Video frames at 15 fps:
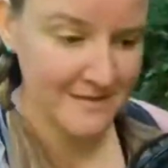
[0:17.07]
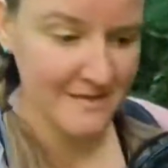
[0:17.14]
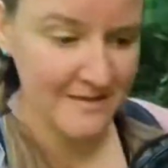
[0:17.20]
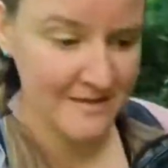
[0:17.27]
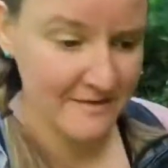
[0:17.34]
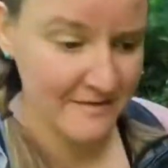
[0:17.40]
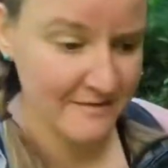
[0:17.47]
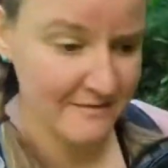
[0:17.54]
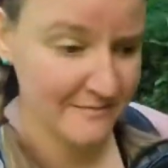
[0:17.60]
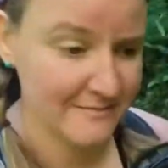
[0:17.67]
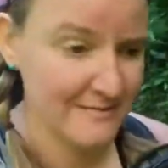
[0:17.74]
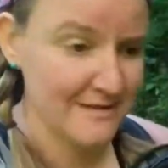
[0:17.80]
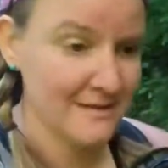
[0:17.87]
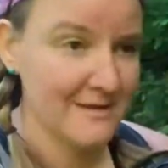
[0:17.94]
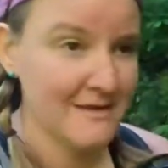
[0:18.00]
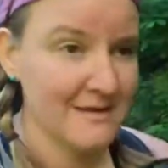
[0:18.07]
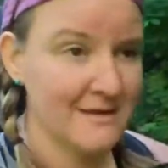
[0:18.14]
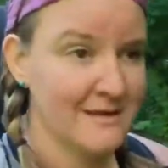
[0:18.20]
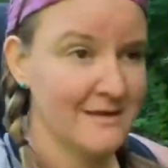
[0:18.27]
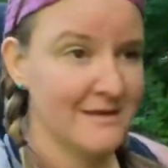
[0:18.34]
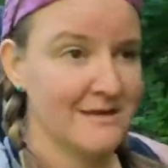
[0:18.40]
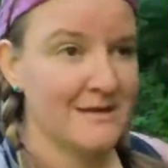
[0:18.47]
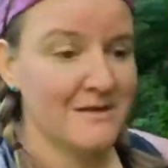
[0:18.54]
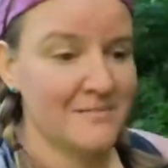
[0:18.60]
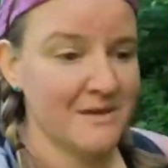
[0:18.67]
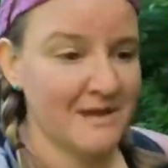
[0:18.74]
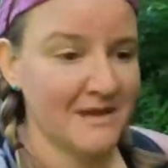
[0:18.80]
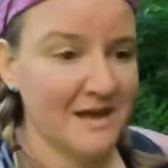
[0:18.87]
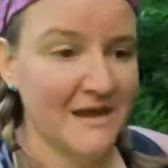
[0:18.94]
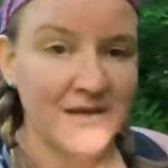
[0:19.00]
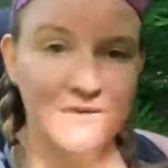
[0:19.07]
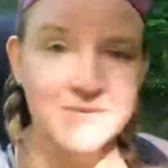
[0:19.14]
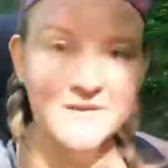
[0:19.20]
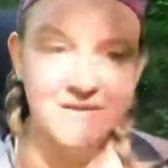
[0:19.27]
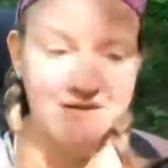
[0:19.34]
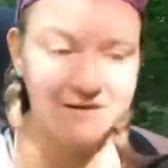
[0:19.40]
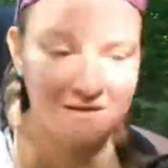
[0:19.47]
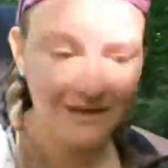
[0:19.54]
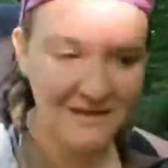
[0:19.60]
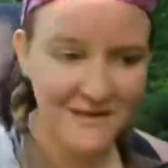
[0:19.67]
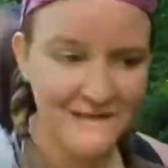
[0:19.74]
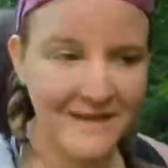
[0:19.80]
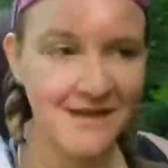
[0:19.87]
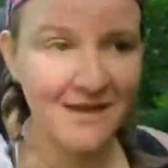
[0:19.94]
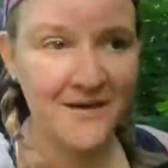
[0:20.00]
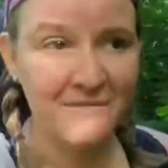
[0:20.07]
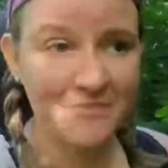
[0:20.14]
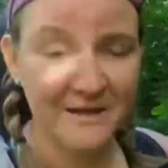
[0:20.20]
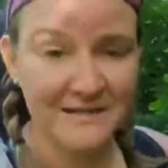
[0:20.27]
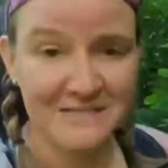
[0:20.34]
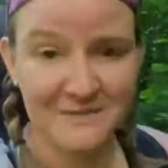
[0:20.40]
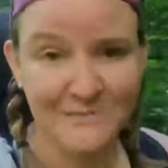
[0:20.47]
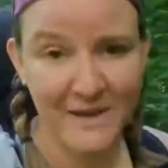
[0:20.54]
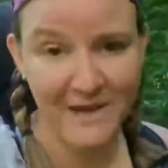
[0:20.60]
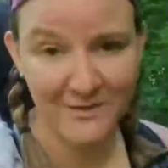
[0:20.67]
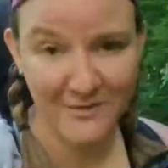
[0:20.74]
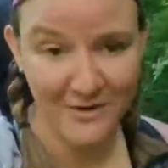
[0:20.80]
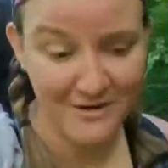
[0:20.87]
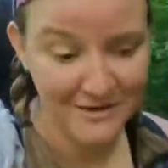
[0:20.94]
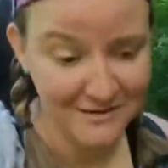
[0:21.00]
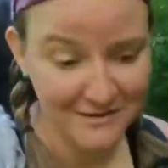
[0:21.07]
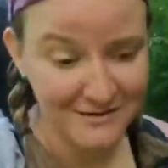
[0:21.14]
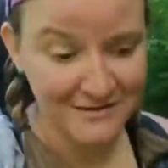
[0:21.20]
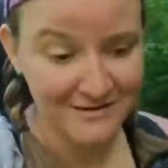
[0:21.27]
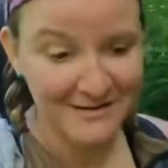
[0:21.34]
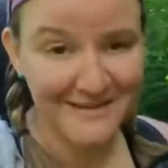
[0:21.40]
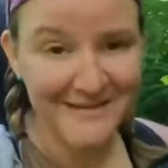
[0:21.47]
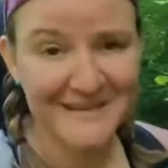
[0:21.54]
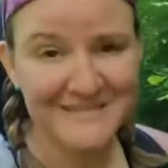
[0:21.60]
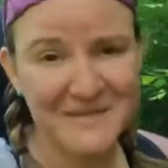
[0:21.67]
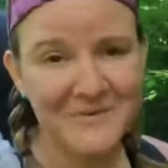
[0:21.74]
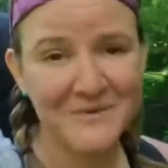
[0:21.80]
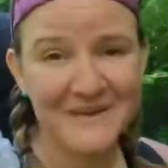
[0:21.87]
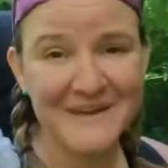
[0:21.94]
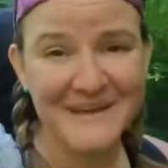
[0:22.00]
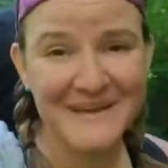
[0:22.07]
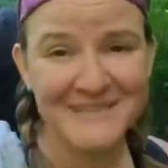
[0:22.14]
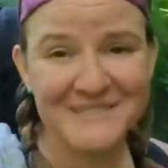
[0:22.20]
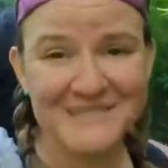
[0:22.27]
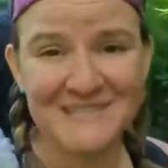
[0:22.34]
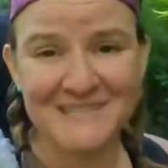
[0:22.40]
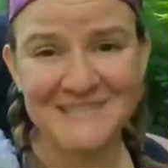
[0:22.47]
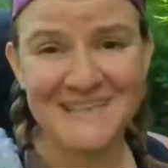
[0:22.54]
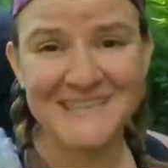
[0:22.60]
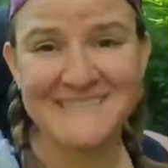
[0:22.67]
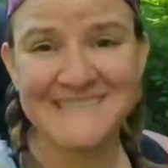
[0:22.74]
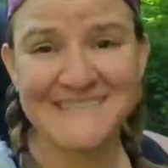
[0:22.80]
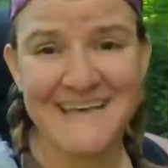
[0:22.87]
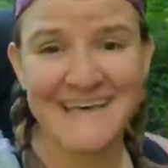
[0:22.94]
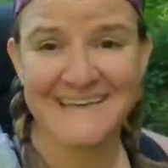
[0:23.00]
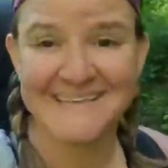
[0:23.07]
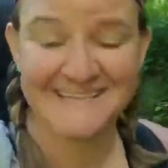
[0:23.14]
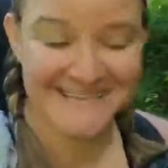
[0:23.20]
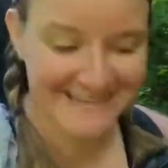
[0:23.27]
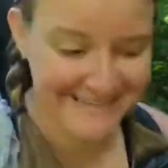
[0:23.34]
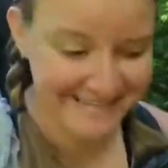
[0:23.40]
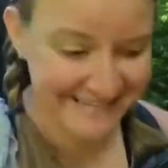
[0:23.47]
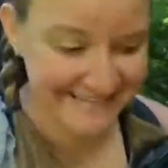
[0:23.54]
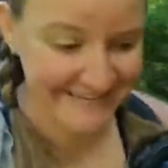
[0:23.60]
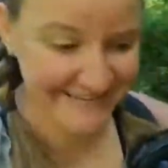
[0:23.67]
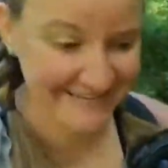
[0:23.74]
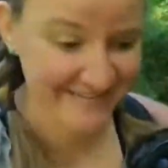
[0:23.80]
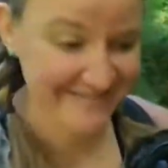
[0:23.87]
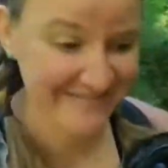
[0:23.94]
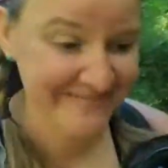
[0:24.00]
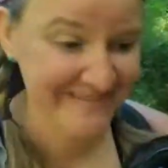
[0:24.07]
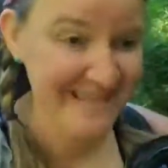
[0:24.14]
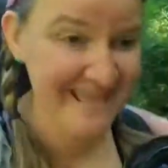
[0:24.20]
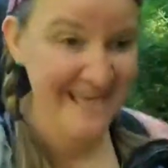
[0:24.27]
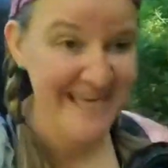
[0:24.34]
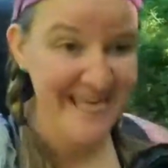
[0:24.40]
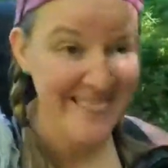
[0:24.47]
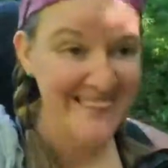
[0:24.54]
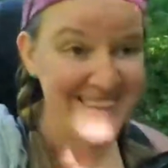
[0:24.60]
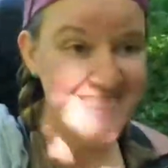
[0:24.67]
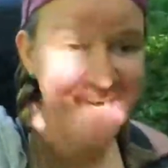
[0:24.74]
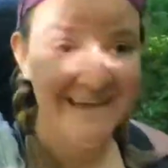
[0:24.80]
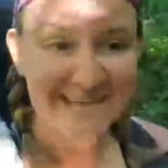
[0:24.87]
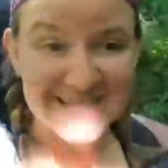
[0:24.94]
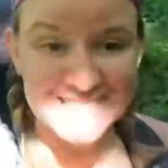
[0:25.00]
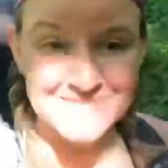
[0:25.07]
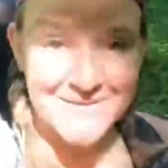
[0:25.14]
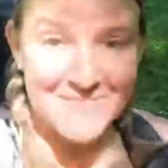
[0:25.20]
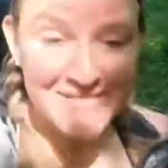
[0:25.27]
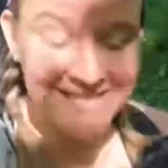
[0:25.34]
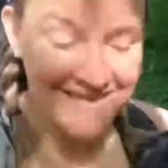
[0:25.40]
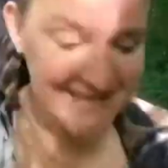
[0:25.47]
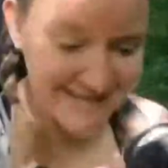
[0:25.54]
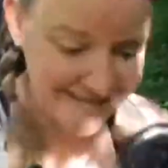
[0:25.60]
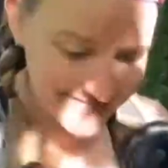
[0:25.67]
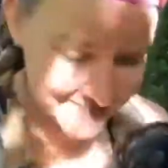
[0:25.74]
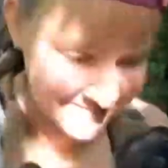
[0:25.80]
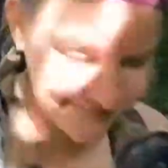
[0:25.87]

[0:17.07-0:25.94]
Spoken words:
But I kind of want to camp at Spy Rock because I want to catch the sunset. So that is my plan.